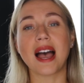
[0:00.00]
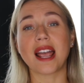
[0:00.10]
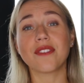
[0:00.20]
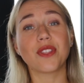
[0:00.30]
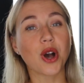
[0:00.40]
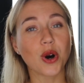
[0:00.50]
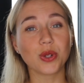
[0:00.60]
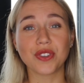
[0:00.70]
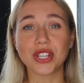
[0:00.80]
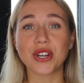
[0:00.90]
I have the
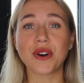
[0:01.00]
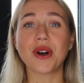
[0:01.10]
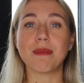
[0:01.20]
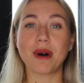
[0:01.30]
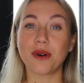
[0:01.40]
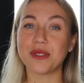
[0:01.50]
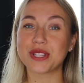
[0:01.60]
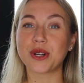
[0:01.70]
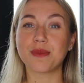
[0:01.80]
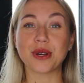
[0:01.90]
whole video about
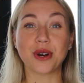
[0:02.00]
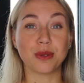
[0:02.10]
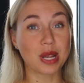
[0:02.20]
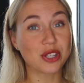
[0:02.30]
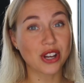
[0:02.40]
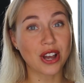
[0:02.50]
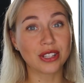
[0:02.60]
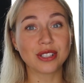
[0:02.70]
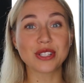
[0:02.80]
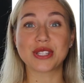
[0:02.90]
this topic on my
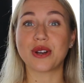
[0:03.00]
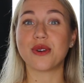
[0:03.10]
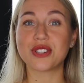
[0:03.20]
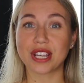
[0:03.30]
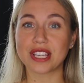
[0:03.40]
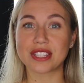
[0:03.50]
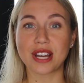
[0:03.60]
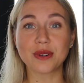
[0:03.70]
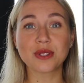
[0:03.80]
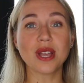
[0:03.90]
channel, so check it
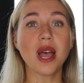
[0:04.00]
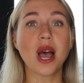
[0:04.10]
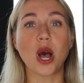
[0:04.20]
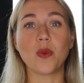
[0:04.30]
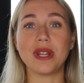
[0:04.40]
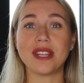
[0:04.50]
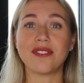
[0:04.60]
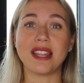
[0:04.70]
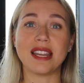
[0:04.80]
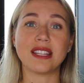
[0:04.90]
out. I will
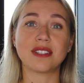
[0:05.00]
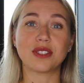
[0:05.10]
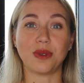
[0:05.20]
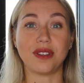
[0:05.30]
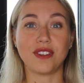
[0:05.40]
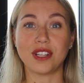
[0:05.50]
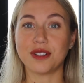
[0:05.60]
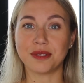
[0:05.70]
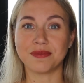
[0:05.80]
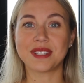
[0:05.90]
leave the link to the
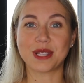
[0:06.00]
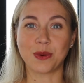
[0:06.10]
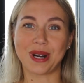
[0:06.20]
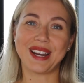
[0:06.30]
video somewhere